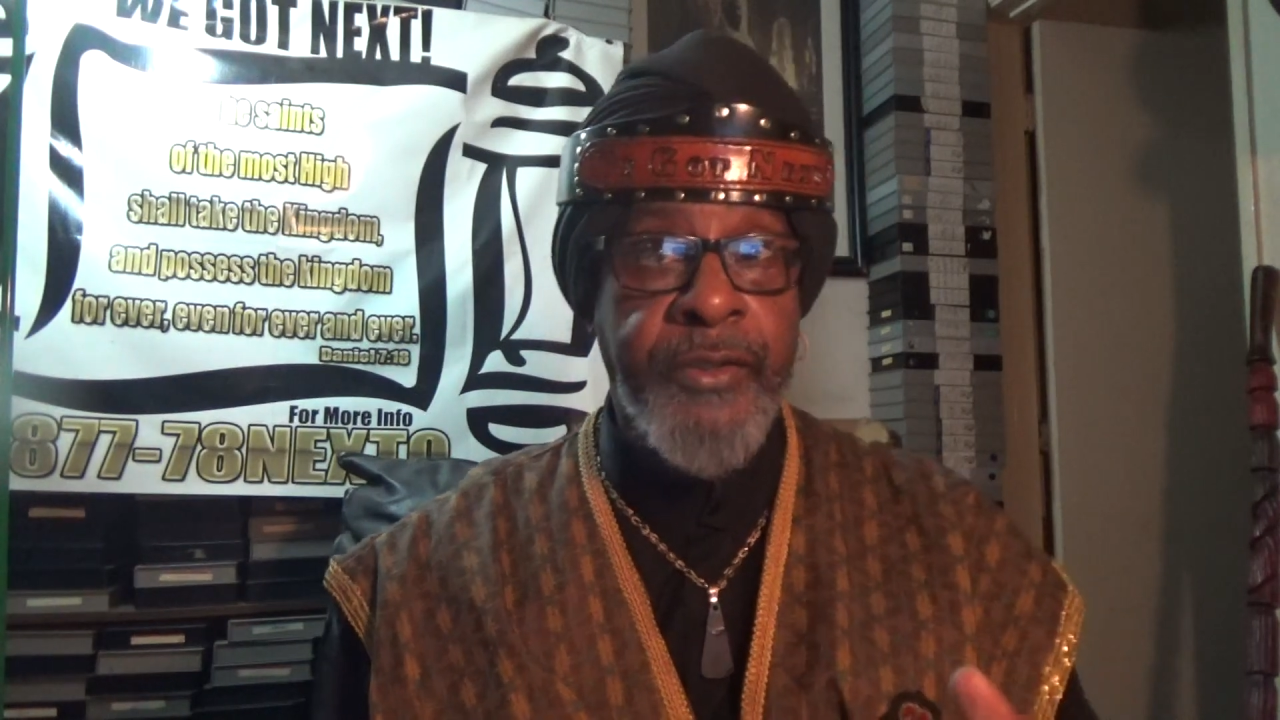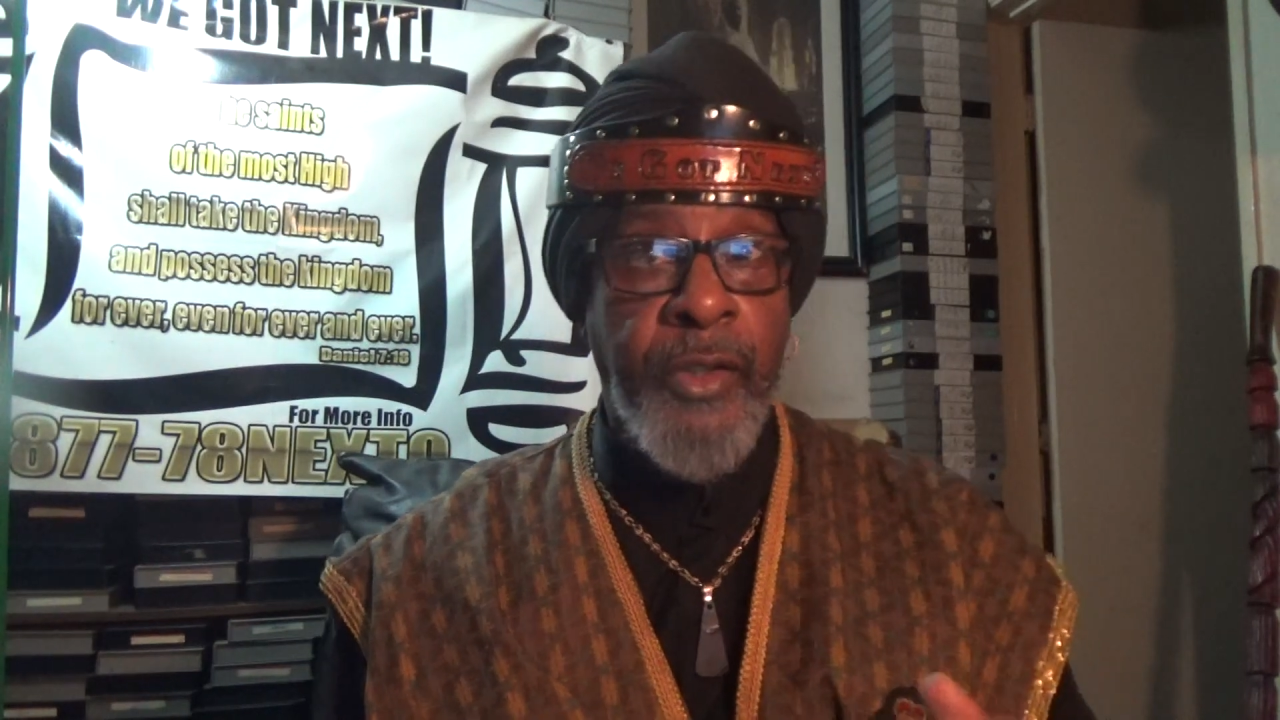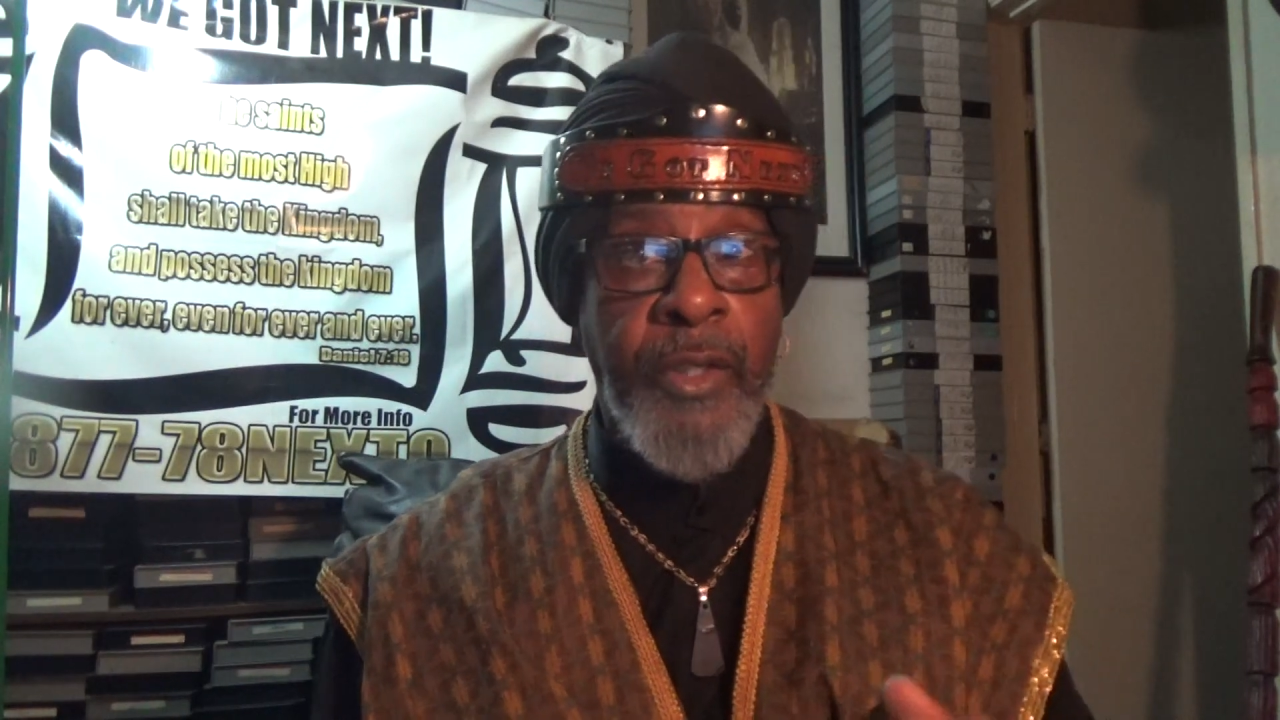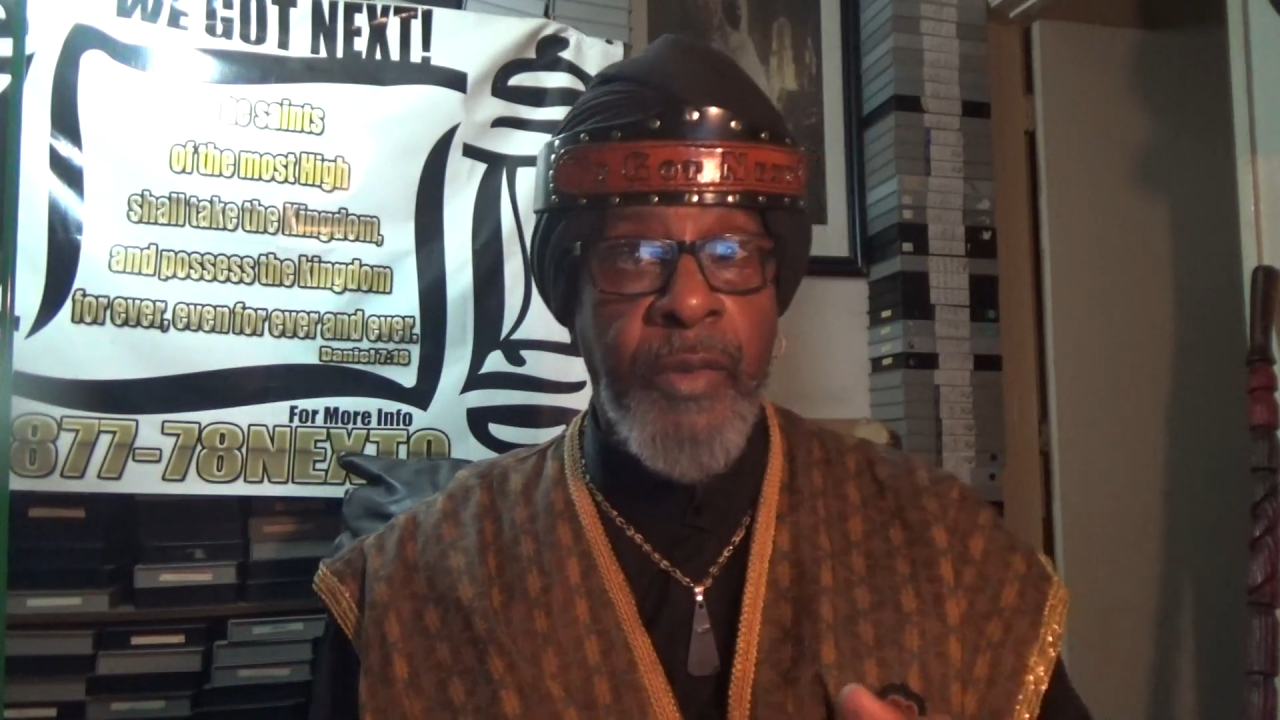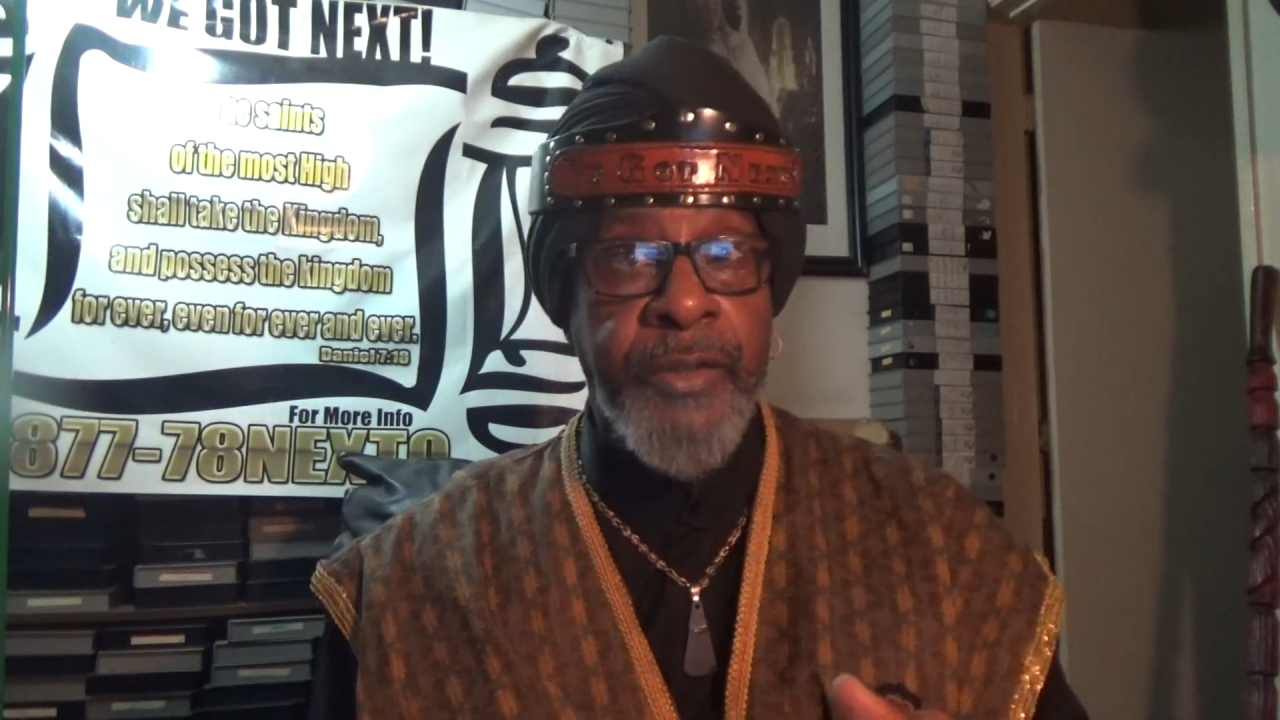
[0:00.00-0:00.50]

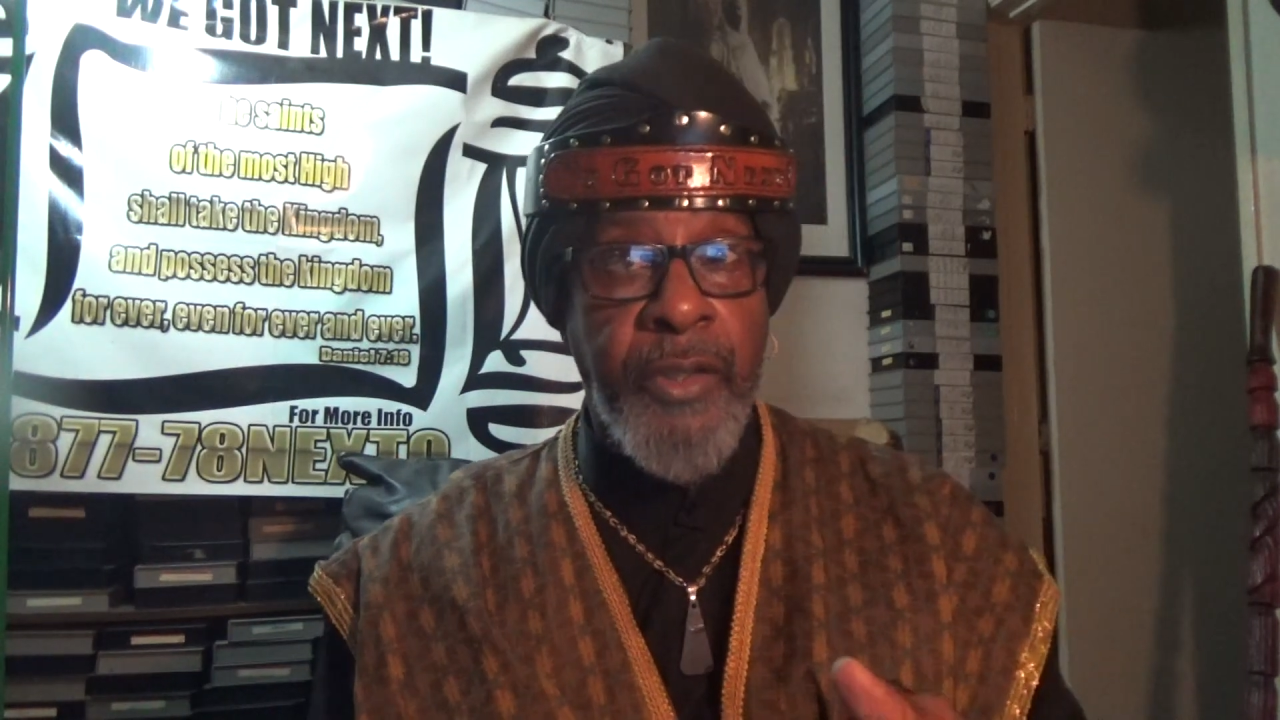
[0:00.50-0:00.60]
31,